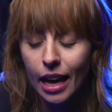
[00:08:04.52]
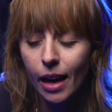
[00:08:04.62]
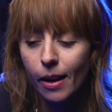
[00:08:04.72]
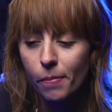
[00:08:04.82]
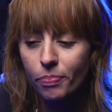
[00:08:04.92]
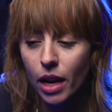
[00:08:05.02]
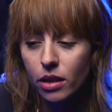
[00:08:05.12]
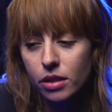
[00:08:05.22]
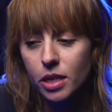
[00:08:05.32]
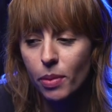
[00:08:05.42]
I
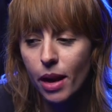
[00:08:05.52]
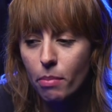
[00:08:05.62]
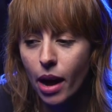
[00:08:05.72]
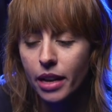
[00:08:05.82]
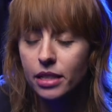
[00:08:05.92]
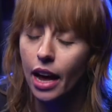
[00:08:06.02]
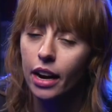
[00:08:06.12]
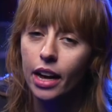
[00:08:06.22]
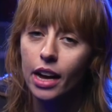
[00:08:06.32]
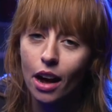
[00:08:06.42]
used to spend my
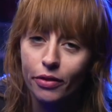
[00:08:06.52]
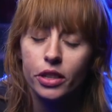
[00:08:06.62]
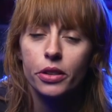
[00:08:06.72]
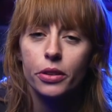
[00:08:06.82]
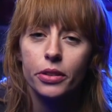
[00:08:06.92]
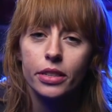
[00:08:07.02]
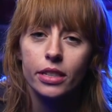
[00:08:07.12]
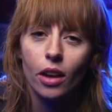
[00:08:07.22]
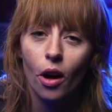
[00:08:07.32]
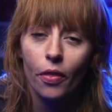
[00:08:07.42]
Saturday afternoons
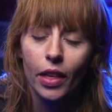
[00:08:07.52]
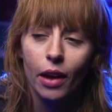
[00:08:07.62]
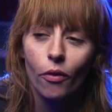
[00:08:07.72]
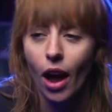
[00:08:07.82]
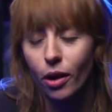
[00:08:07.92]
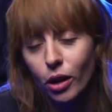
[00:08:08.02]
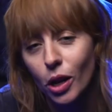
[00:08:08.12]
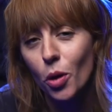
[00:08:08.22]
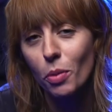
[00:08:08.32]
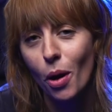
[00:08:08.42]
on the ride-on
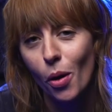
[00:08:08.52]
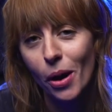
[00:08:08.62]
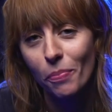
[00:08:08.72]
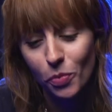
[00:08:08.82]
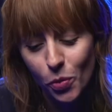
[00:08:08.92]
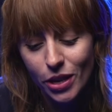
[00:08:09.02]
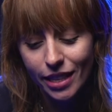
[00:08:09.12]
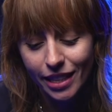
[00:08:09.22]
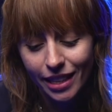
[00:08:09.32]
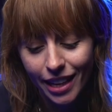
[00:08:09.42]
lawnmower
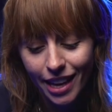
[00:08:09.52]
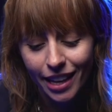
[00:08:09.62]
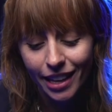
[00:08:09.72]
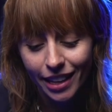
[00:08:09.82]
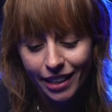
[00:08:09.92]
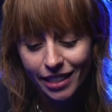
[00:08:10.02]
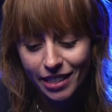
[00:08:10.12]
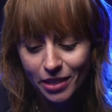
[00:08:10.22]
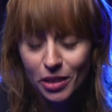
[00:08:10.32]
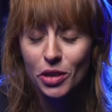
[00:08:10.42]
with the
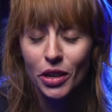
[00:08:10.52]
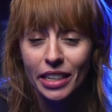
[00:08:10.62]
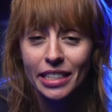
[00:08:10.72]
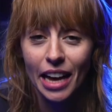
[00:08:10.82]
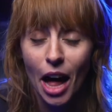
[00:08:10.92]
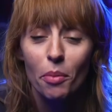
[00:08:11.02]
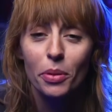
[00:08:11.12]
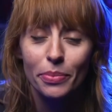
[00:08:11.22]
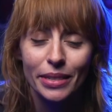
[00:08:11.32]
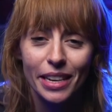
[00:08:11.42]
Dixie Chicks
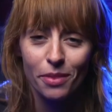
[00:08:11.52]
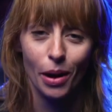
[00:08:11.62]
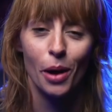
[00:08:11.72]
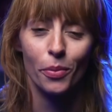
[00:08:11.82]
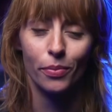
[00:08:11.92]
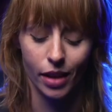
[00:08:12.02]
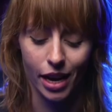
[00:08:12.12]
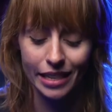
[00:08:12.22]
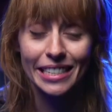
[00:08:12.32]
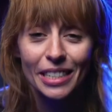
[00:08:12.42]
albums in my
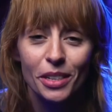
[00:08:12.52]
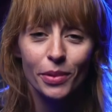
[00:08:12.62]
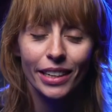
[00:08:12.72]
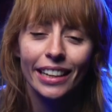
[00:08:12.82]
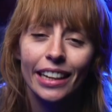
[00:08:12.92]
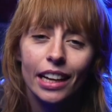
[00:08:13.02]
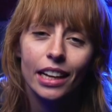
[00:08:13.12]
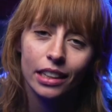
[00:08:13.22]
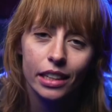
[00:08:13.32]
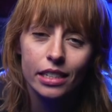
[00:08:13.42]
Discman,
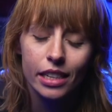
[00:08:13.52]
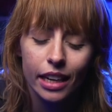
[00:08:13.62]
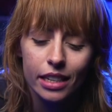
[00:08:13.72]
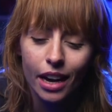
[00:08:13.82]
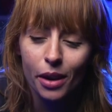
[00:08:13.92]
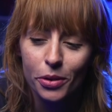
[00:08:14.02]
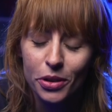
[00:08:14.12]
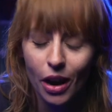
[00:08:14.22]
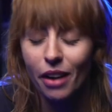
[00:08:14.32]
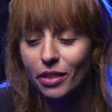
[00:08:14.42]
listening as I would
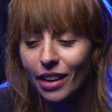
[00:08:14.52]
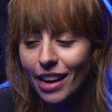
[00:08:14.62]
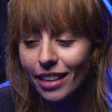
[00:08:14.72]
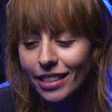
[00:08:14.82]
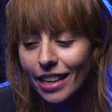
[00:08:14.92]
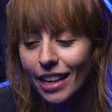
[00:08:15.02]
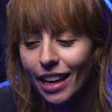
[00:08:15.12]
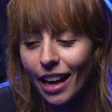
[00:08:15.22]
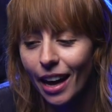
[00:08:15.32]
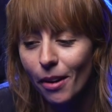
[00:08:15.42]
drive around.
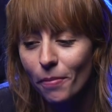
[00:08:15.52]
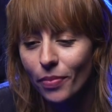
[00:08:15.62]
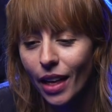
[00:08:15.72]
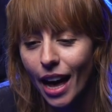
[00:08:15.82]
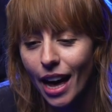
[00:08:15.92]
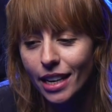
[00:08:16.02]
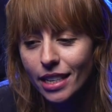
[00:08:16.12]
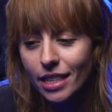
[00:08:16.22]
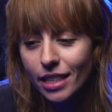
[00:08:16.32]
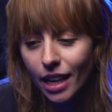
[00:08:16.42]

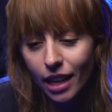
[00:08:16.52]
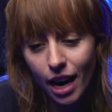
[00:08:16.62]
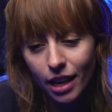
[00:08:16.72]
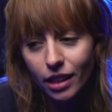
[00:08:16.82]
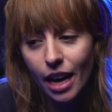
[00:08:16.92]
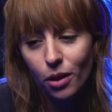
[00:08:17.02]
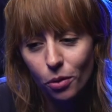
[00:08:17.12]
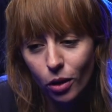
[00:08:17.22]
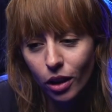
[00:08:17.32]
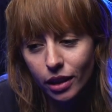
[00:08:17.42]
And their kind of later
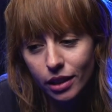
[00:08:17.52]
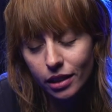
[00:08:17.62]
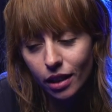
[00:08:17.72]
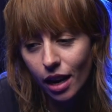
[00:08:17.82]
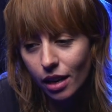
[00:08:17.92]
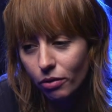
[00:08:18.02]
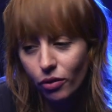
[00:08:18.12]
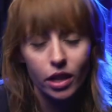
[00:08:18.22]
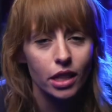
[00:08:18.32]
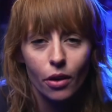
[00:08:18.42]
works I
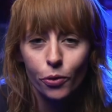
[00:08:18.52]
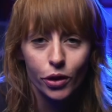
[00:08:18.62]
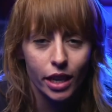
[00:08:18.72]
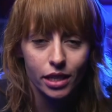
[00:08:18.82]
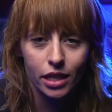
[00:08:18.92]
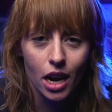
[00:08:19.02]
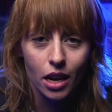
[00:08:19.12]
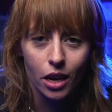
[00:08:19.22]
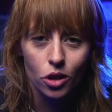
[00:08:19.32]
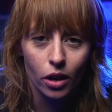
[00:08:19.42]
fell in love with as a
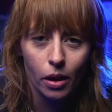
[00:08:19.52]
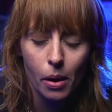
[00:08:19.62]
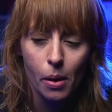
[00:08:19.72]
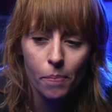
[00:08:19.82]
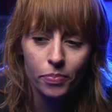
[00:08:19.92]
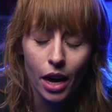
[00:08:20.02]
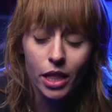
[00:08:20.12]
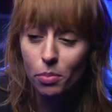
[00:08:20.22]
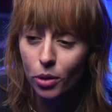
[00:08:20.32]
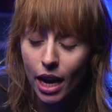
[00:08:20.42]
teenager. And
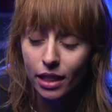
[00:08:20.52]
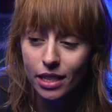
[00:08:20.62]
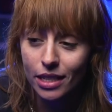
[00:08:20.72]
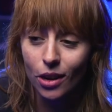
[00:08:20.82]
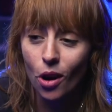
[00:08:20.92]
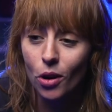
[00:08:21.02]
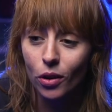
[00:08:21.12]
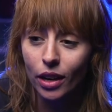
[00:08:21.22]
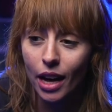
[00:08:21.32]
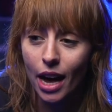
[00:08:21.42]
they put out this
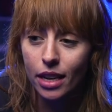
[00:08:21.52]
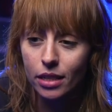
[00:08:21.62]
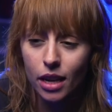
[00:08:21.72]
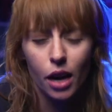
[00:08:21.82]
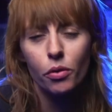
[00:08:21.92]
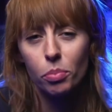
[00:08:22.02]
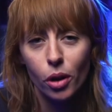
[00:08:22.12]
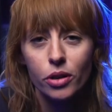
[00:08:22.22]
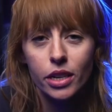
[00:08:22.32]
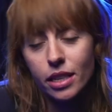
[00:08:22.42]
song as kind of a
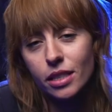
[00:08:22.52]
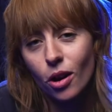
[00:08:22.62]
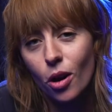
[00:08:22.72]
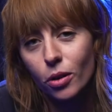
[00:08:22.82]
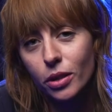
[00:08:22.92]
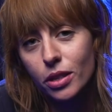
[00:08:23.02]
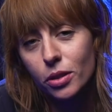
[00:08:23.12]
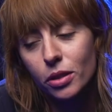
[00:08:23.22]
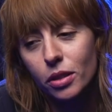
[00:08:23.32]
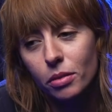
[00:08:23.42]
protest song
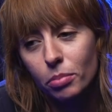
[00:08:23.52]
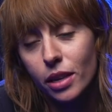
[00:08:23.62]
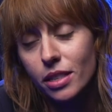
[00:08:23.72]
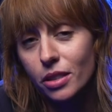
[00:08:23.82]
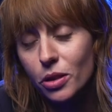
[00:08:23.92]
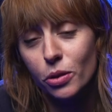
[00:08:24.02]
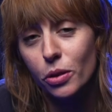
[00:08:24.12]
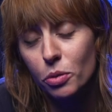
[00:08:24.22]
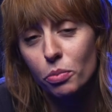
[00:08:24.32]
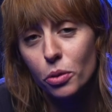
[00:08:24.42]
to President
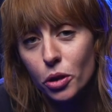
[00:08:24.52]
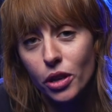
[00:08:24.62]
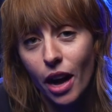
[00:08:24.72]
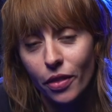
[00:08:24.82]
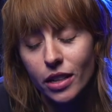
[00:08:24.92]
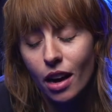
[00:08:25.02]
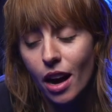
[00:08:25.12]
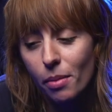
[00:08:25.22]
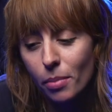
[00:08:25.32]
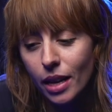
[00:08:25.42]
George Bush at the
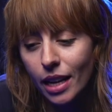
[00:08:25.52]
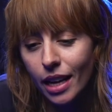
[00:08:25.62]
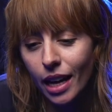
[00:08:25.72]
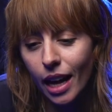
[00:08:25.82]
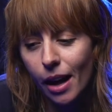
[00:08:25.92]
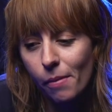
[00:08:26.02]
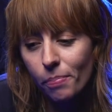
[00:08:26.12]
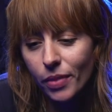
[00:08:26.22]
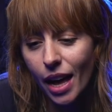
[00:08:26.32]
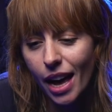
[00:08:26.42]
time,
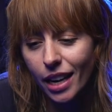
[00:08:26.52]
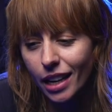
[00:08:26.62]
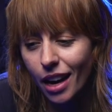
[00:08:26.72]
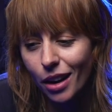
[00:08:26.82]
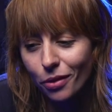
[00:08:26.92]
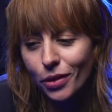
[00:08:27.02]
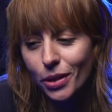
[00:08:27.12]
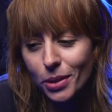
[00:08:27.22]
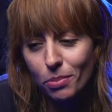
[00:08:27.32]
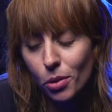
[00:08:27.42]
and it kind of
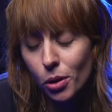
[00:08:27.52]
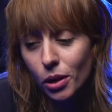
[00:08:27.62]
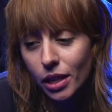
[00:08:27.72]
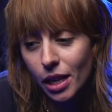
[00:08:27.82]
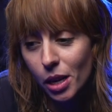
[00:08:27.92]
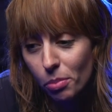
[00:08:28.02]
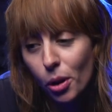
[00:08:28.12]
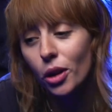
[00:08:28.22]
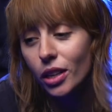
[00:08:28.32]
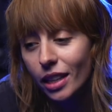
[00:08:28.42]
feels more
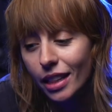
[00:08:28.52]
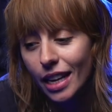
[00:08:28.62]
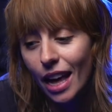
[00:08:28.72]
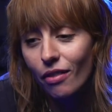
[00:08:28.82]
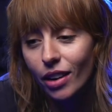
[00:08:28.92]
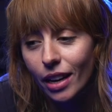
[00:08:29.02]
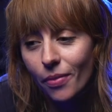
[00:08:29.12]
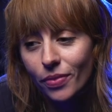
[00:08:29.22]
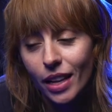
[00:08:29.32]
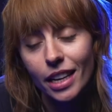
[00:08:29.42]
pertinent than ever.
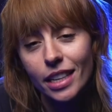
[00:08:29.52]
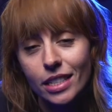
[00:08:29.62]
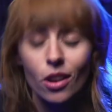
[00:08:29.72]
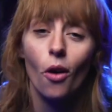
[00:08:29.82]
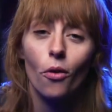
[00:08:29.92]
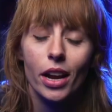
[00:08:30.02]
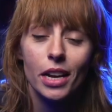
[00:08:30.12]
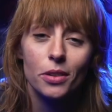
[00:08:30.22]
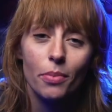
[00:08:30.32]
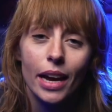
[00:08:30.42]
It is Not Ready
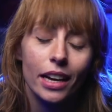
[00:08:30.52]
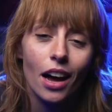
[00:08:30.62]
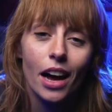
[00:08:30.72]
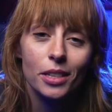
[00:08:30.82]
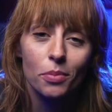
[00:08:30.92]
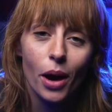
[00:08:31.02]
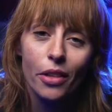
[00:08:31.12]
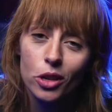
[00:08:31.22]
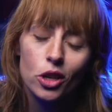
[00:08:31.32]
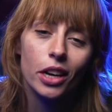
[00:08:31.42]
to Make Nice by the
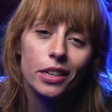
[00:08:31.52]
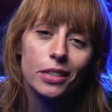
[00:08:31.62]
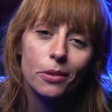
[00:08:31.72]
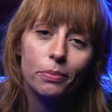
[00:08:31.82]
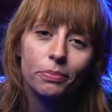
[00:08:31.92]
Chicks.